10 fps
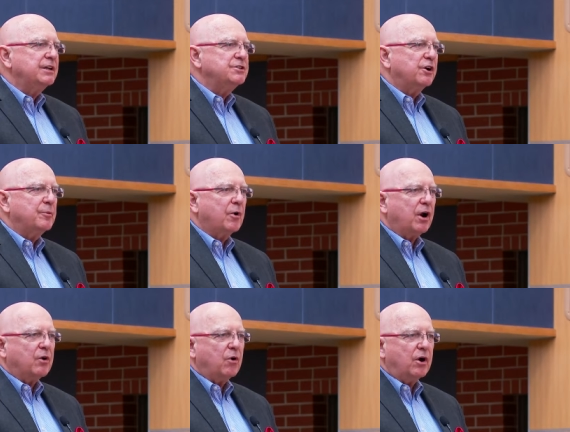Jerry
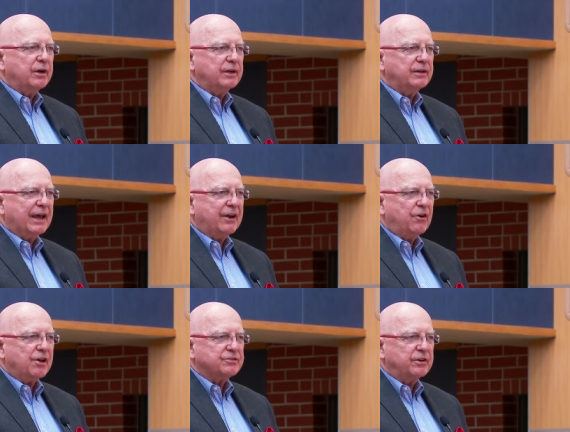Marquardt and Dan
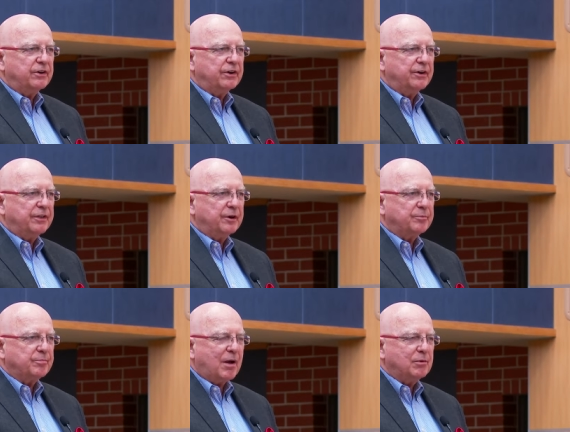Austin are here. They're
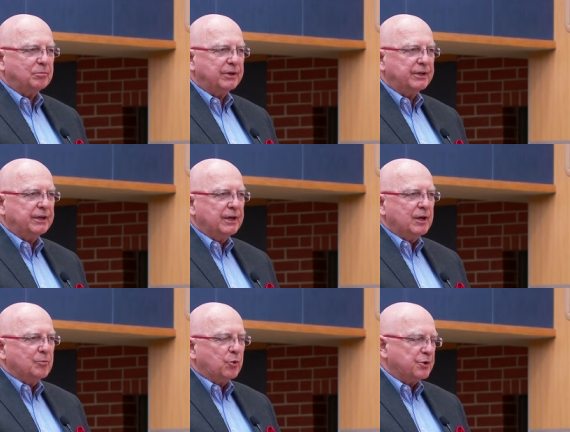probably
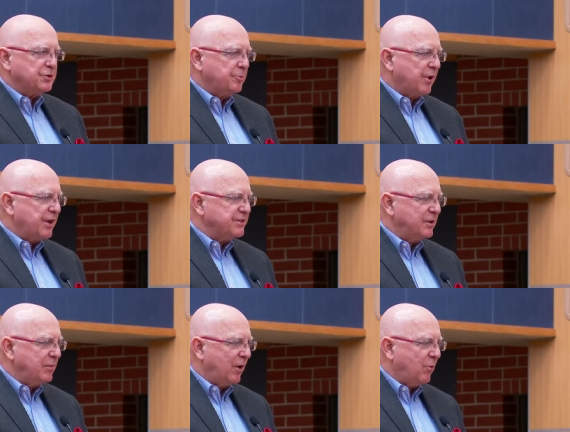more surprised
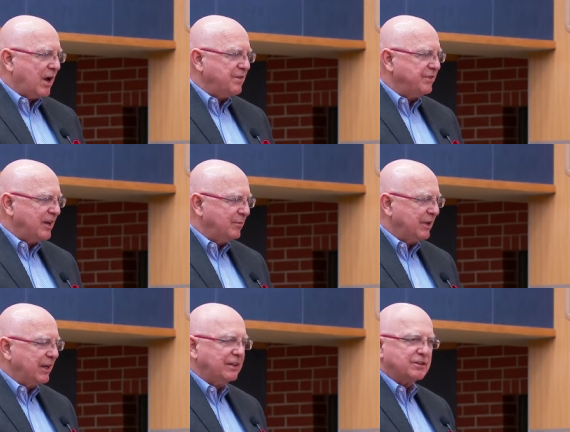than my wife that I'm
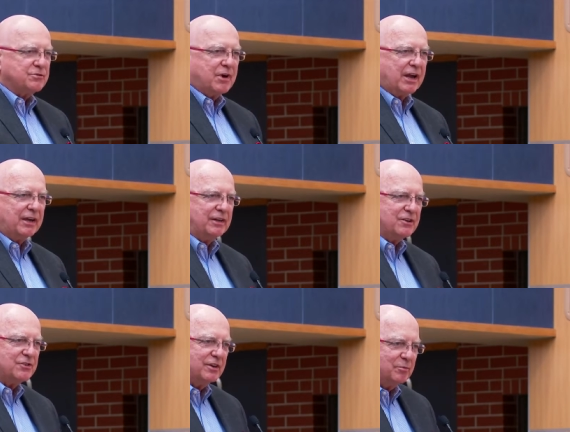getting this
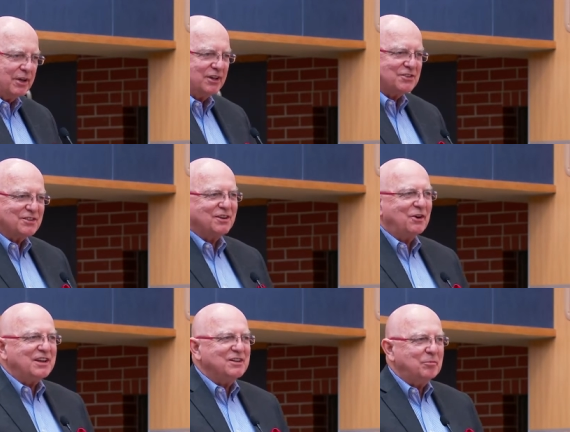recognition, but it's
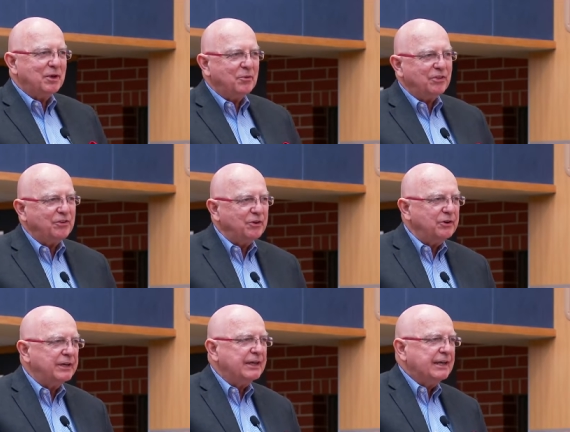great to be with
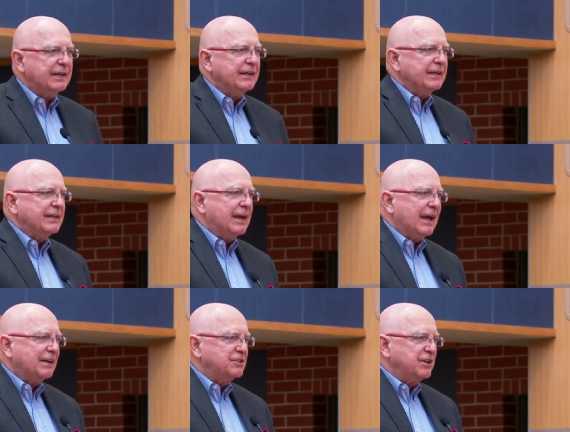you. And
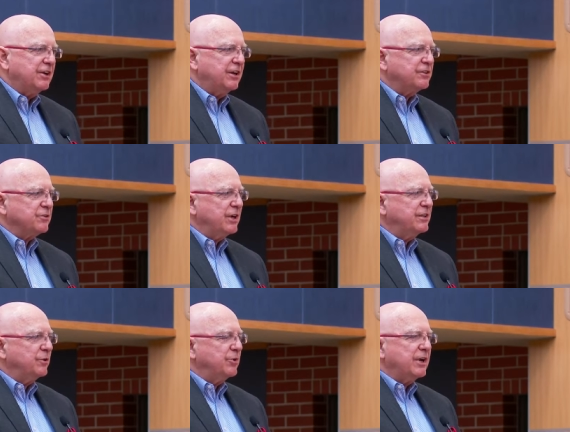Dan and Jerry, it's
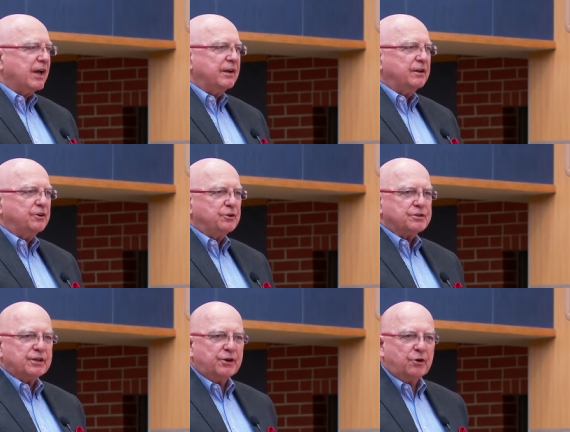great that we're not in a
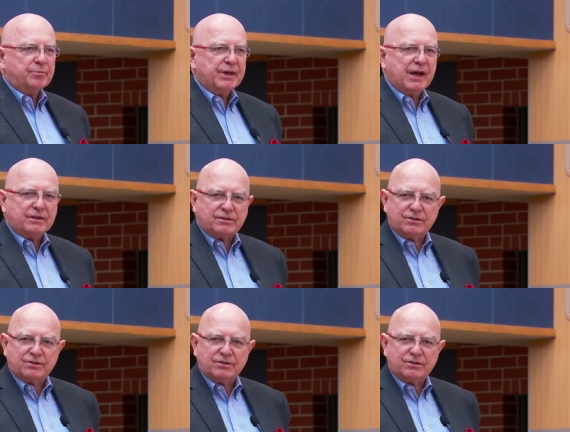nursing home yet.